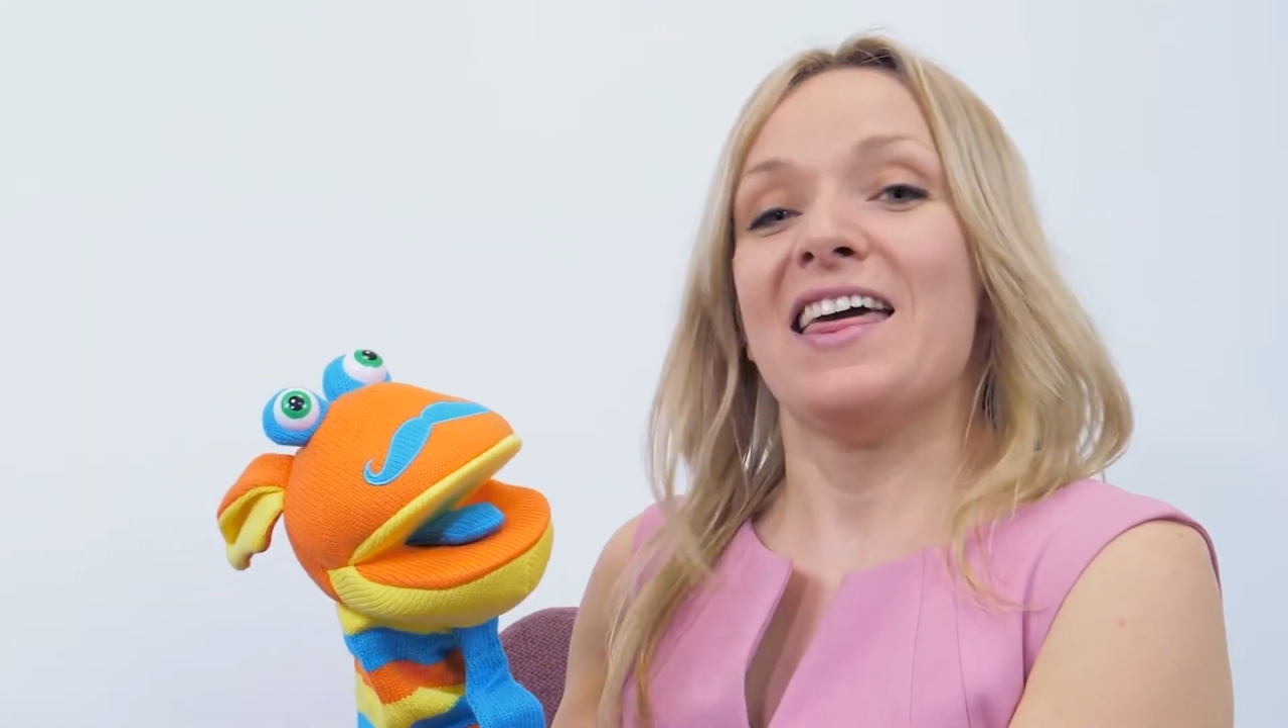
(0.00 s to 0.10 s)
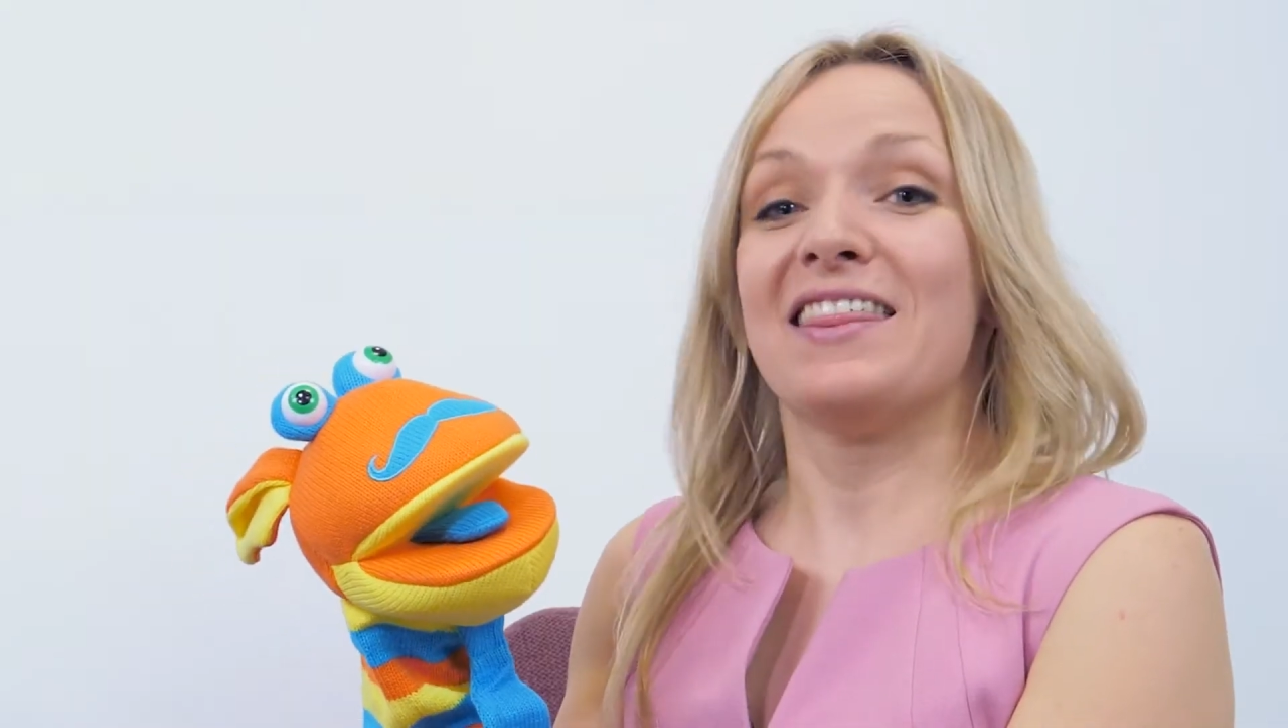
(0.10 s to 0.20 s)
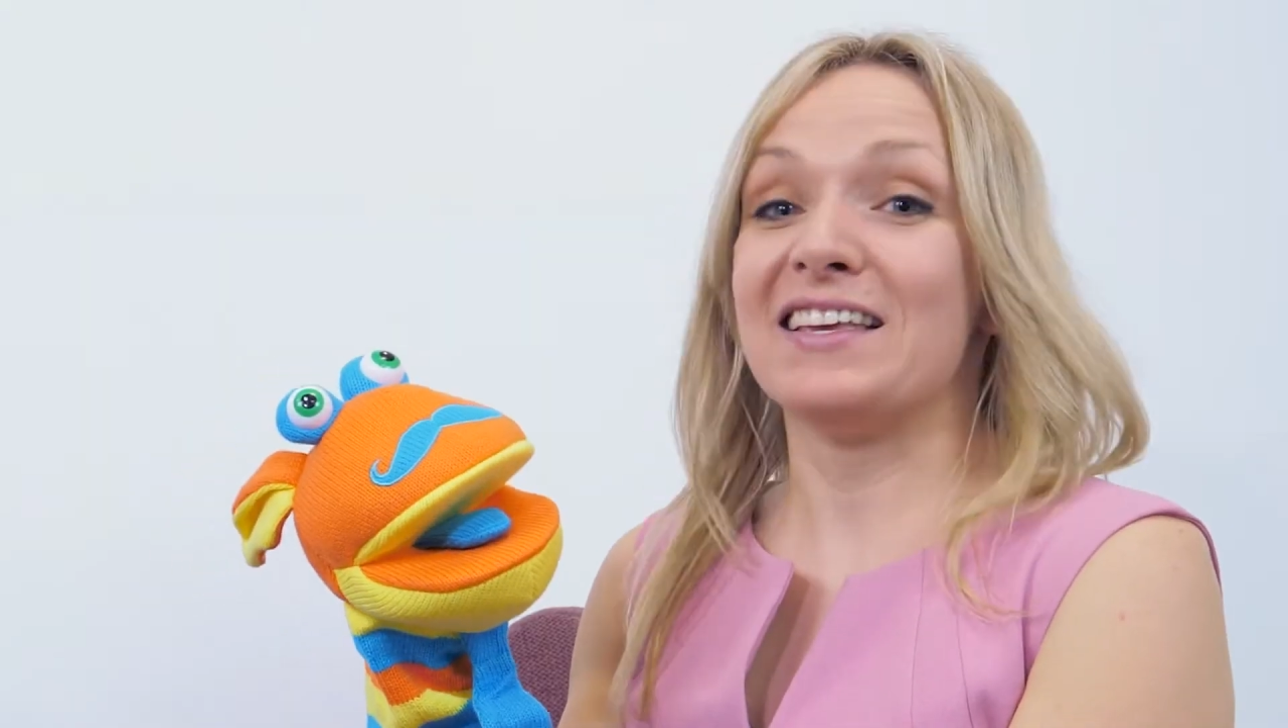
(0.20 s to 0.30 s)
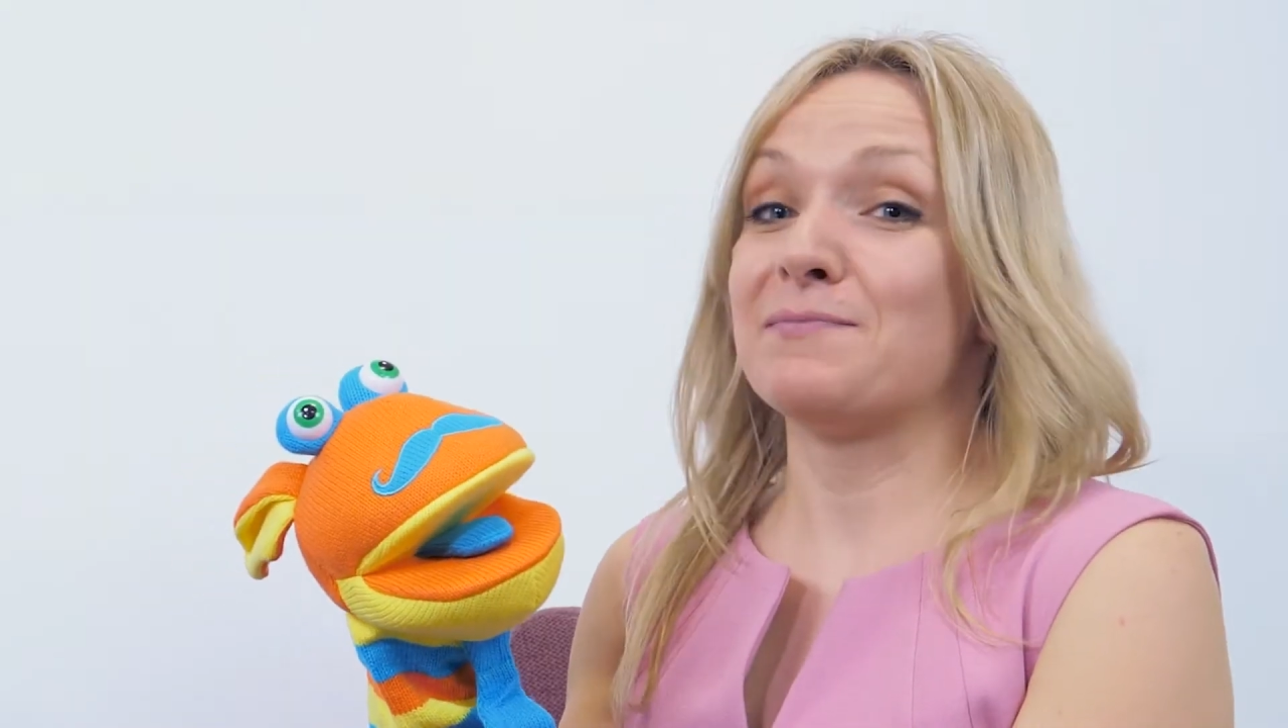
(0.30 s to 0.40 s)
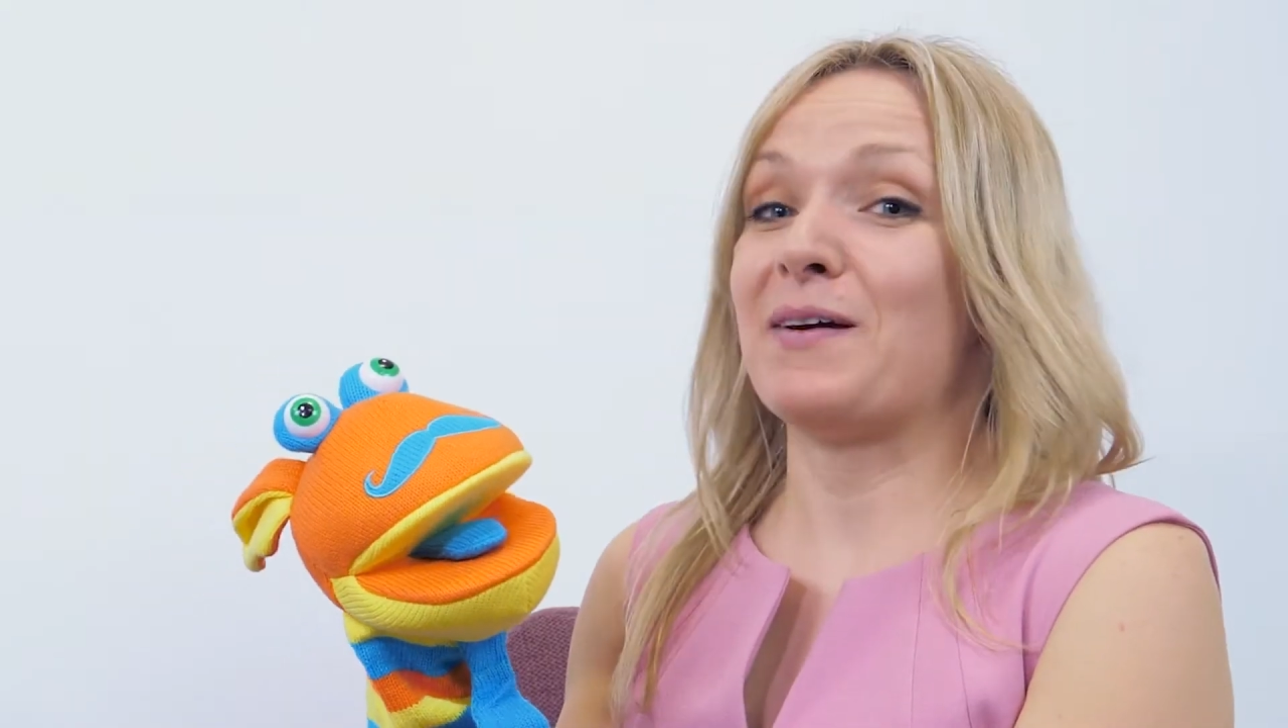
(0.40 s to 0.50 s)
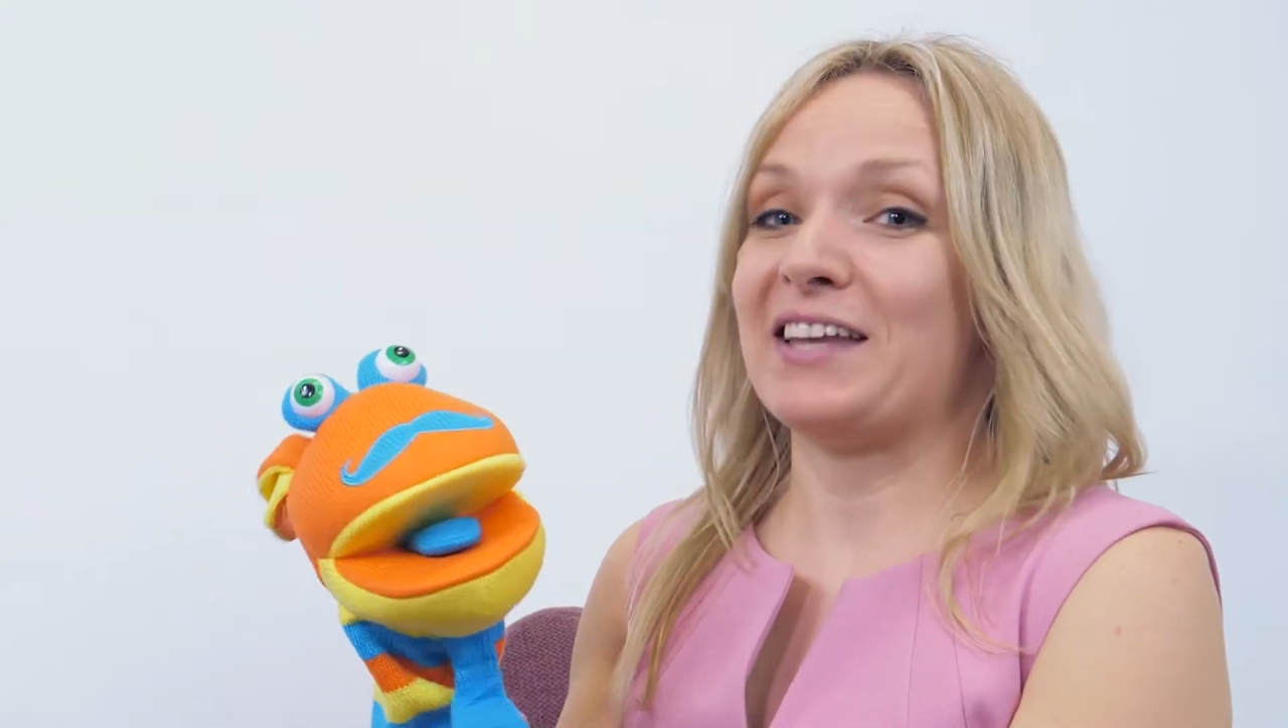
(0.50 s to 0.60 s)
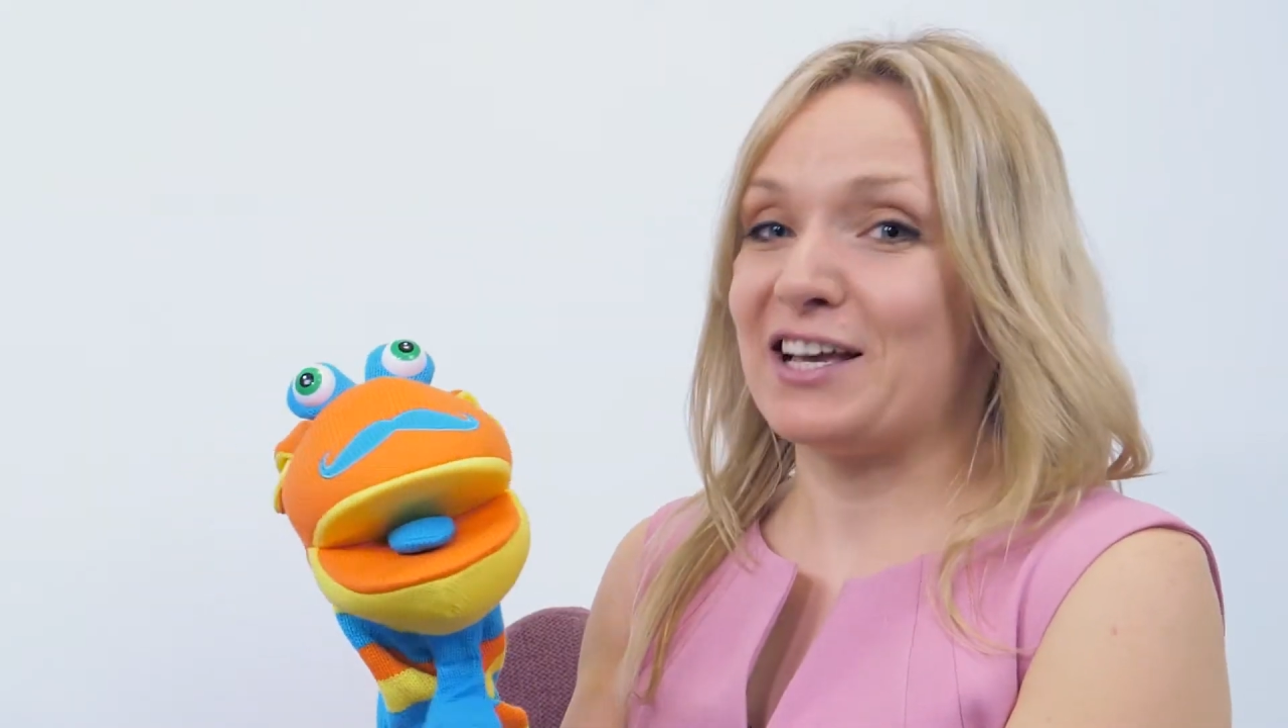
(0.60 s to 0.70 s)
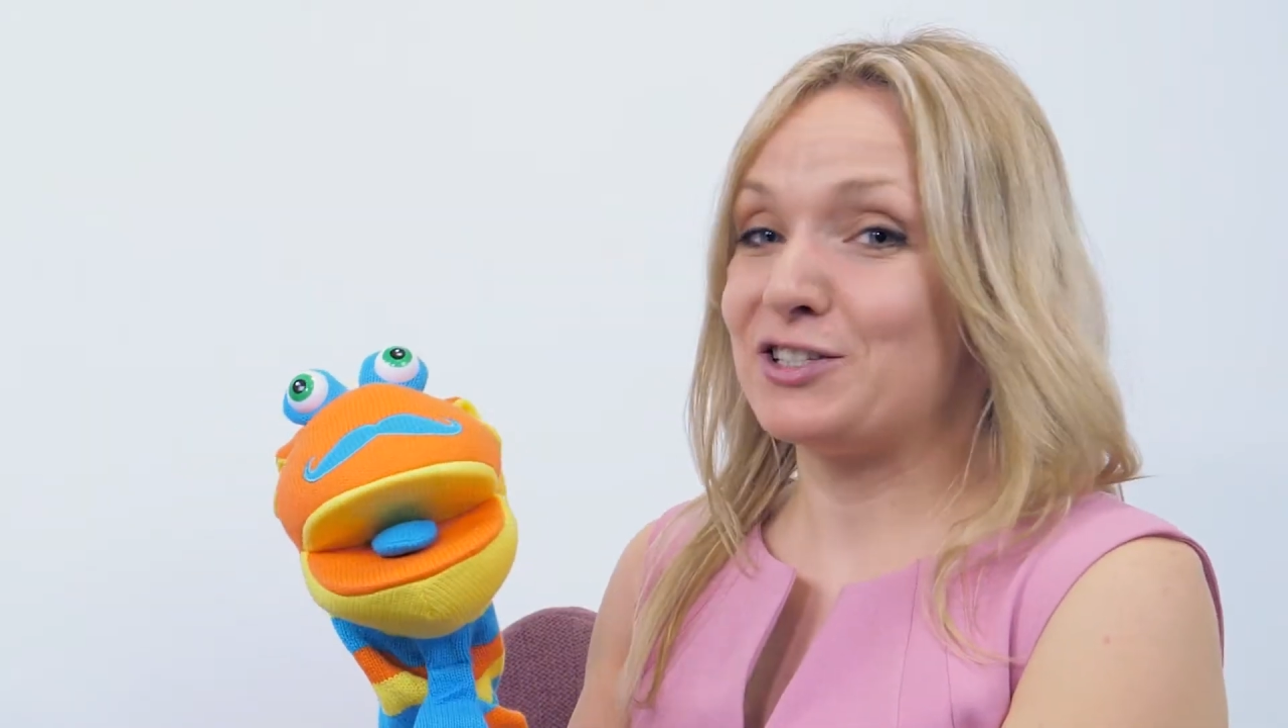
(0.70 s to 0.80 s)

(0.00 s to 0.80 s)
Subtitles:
This might test